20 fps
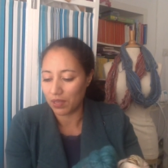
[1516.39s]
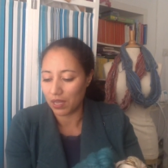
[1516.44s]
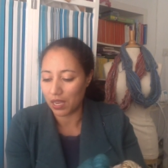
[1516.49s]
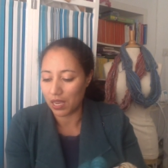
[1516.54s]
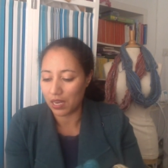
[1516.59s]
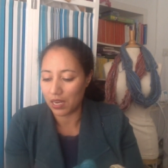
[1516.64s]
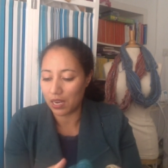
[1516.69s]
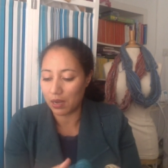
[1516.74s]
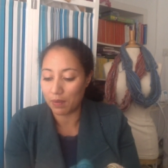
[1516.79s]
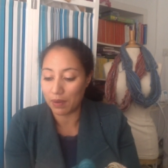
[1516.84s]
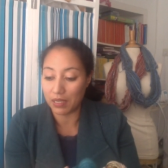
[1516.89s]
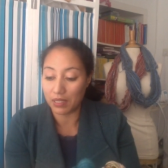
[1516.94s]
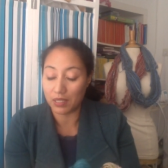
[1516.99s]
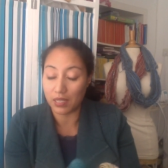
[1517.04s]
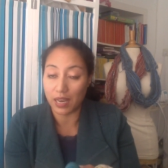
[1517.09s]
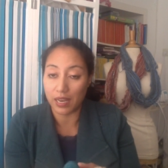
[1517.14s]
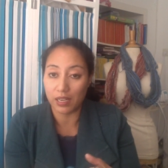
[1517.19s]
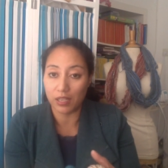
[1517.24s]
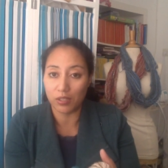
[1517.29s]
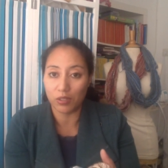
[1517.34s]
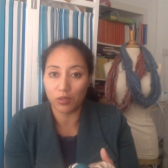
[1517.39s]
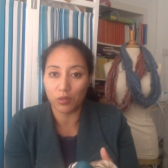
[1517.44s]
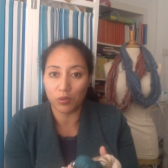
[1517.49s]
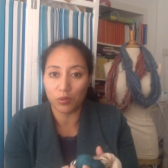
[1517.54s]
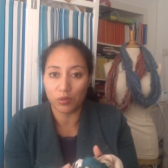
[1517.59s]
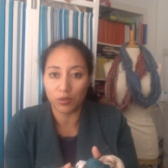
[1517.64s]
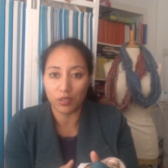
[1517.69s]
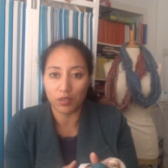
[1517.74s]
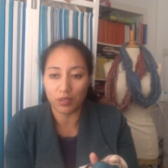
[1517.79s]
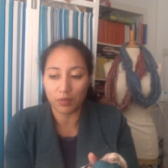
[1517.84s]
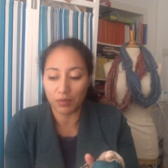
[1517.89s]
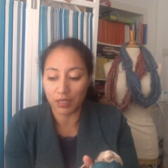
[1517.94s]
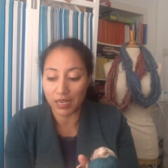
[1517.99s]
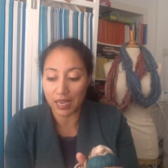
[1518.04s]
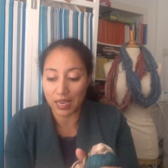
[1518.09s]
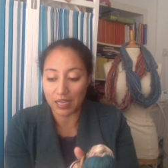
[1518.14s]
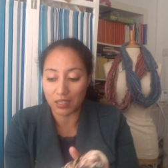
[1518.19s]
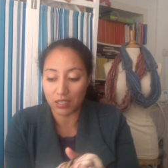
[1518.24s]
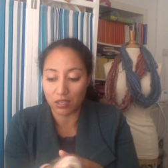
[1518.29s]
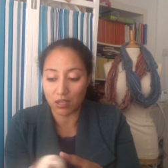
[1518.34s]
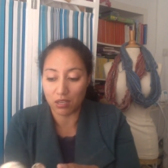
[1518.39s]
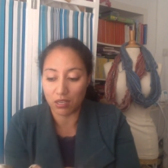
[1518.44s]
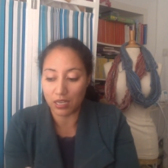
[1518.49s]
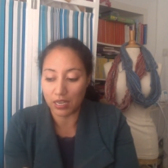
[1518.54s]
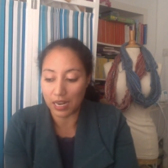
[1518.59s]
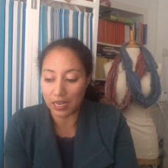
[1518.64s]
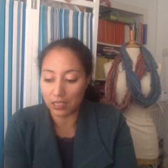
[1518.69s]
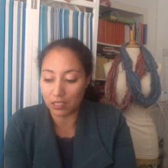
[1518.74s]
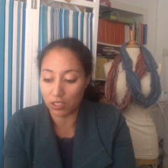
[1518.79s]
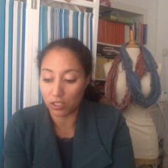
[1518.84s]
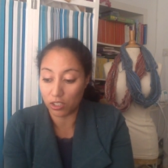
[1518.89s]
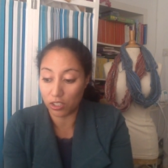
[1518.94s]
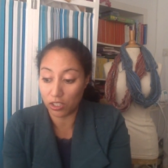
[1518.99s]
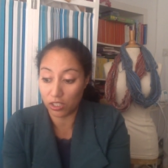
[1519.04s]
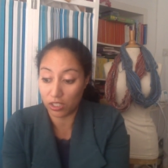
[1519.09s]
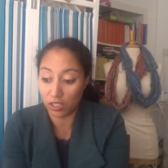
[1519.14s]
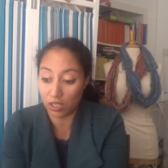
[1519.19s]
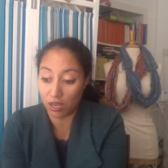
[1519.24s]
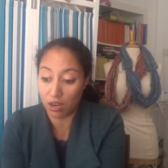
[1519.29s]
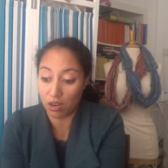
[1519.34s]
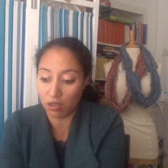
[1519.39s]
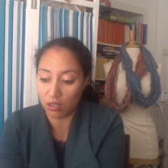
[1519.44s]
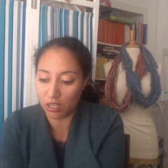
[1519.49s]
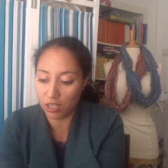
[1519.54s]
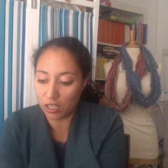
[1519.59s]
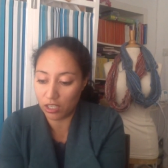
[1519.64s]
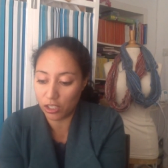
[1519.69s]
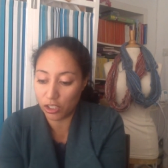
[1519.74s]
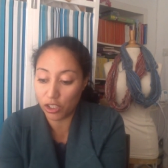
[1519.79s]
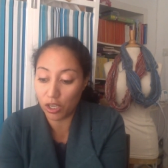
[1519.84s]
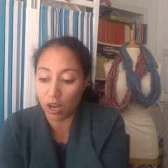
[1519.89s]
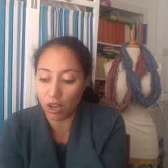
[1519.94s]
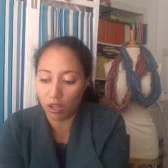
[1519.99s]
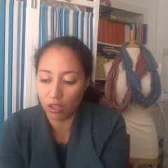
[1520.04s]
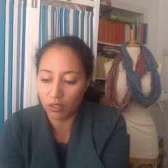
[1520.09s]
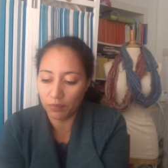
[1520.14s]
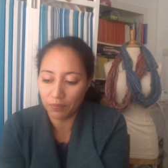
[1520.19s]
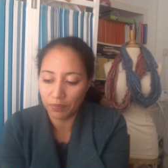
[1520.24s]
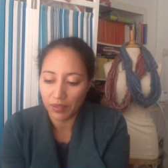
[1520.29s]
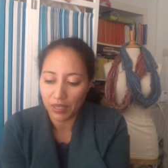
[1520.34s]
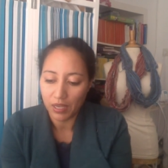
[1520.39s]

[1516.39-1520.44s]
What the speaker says: And I'm excited to cast on the next shawl.